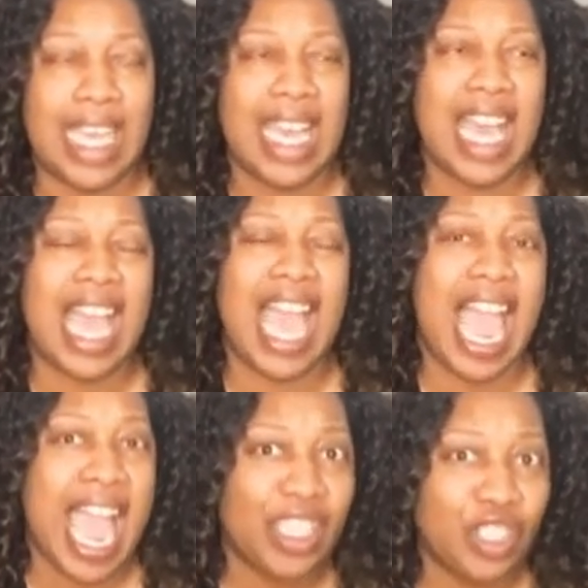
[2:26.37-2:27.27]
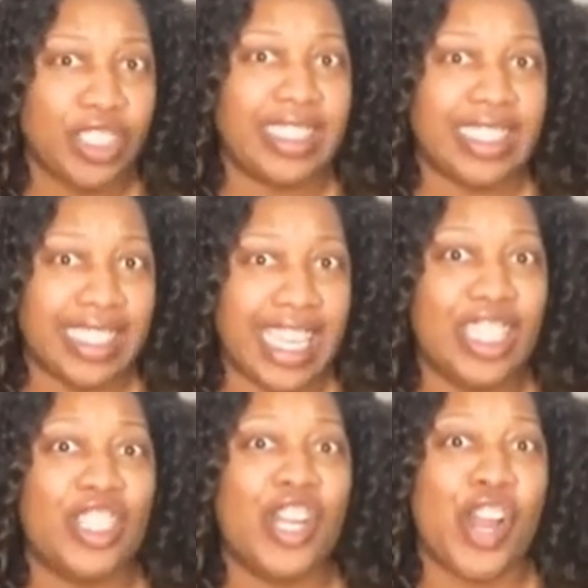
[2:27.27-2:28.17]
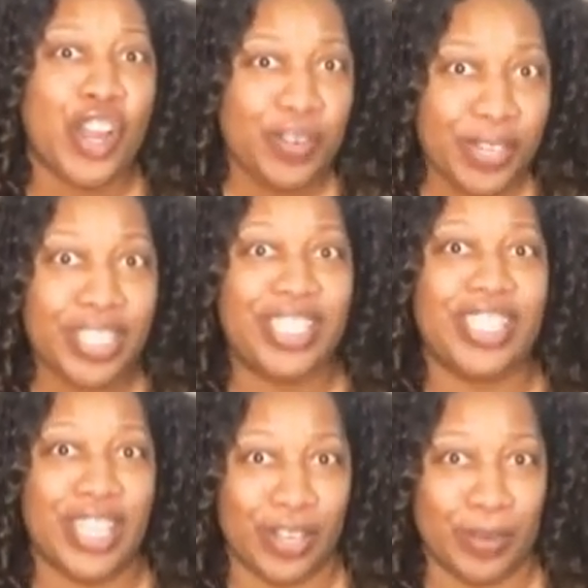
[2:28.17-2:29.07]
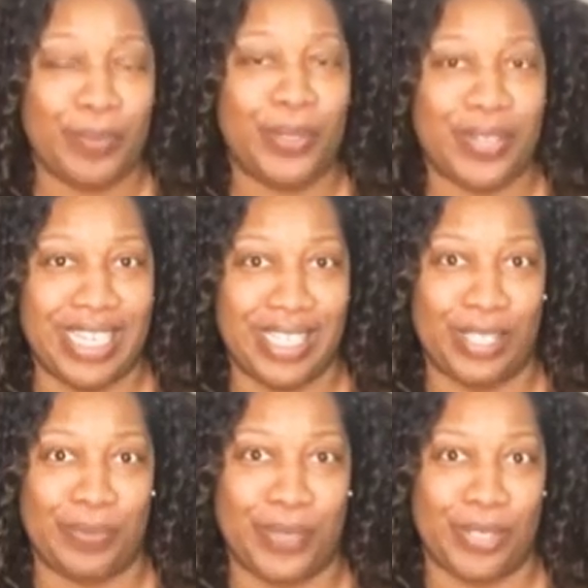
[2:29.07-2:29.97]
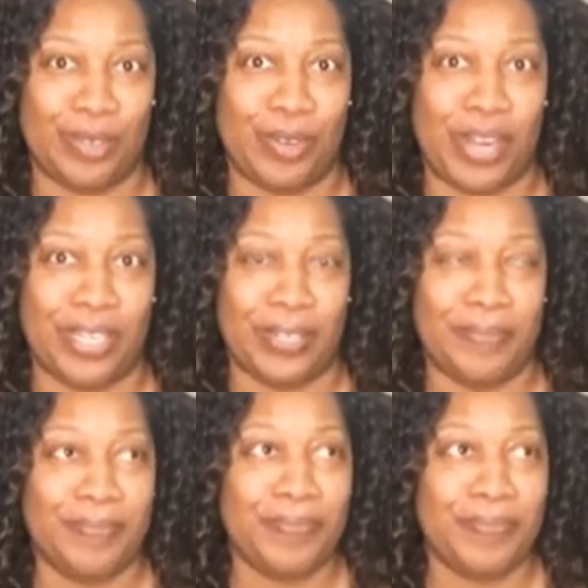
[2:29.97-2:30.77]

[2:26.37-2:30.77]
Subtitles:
actually encourage their employees to pursue greater